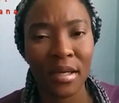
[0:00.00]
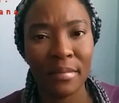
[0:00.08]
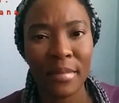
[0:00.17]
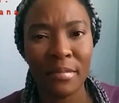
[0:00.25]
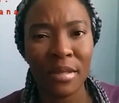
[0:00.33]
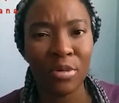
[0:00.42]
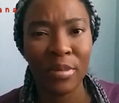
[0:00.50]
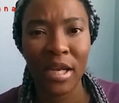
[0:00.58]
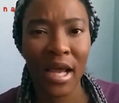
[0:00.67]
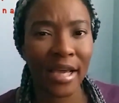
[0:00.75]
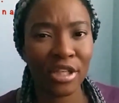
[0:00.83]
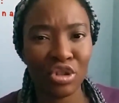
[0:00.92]
maybe there'll be an
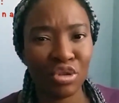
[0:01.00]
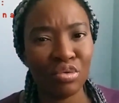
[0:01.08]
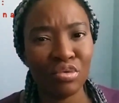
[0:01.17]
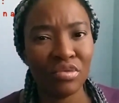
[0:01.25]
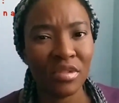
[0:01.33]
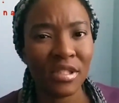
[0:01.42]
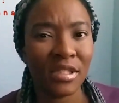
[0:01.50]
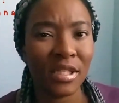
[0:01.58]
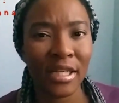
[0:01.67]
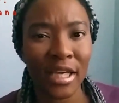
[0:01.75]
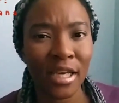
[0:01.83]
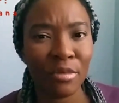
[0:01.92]
iTunes
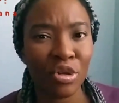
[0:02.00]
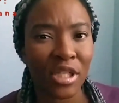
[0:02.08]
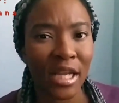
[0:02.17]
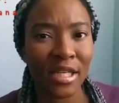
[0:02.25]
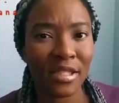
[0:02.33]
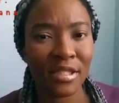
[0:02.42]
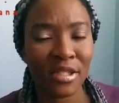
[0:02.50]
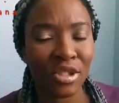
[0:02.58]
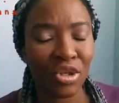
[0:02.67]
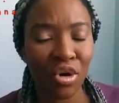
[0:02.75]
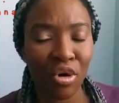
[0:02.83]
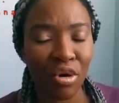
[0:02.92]
link, because I
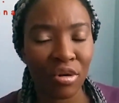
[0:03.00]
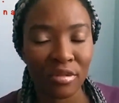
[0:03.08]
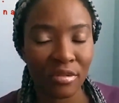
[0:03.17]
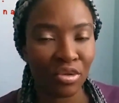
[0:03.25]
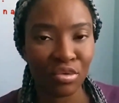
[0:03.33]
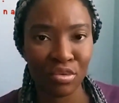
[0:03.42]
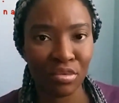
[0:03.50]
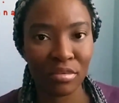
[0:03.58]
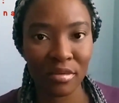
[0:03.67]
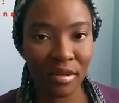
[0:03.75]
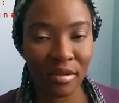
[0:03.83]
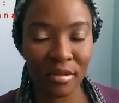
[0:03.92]
listen
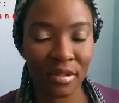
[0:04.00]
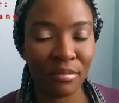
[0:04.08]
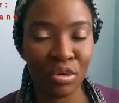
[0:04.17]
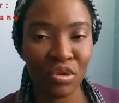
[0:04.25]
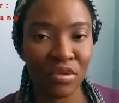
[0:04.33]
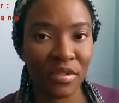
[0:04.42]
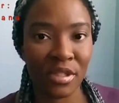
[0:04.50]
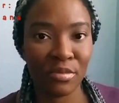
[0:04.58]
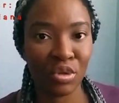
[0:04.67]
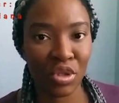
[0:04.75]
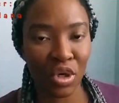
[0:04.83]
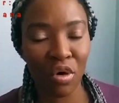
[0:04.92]
to most of this
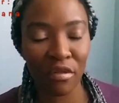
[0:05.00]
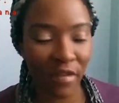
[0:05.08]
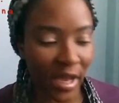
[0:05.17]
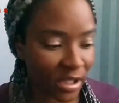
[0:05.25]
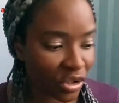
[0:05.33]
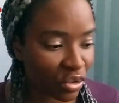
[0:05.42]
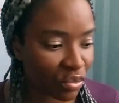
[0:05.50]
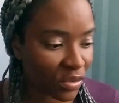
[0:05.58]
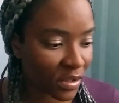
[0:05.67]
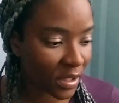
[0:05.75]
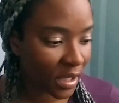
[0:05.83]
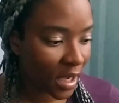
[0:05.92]
music off
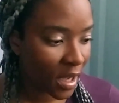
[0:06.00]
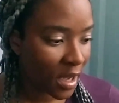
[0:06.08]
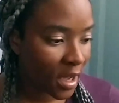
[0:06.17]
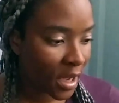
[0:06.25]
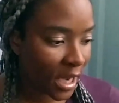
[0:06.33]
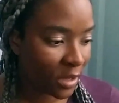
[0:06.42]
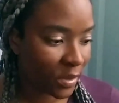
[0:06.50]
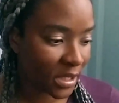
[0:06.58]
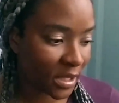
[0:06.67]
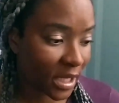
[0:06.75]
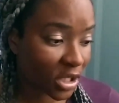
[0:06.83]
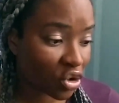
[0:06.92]
iTunes. Anyways,
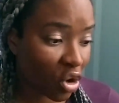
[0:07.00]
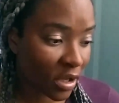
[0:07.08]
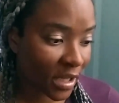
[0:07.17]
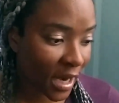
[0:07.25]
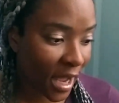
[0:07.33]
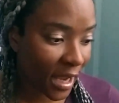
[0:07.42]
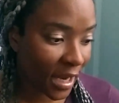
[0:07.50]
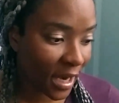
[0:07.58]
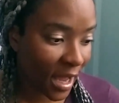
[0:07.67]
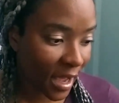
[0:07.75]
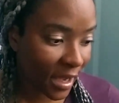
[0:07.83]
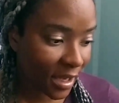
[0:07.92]
the next song that I
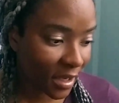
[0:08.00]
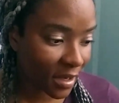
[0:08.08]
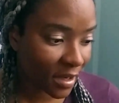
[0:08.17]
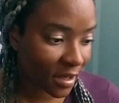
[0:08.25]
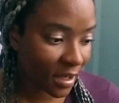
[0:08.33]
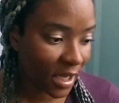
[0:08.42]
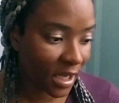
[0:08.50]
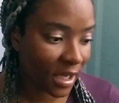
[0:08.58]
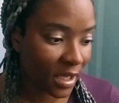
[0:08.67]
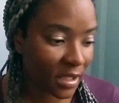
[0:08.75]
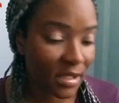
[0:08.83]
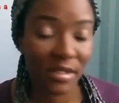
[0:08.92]
like
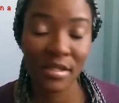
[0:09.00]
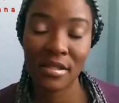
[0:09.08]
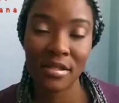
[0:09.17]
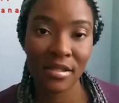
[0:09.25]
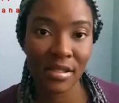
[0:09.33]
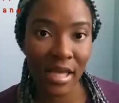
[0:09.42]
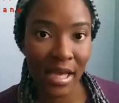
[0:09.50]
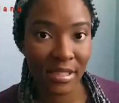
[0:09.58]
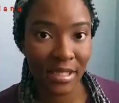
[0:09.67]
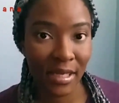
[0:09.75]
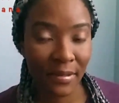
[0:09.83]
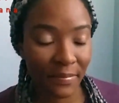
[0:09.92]
is
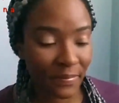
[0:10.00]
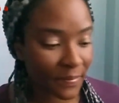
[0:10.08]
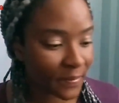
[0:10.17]
Tata,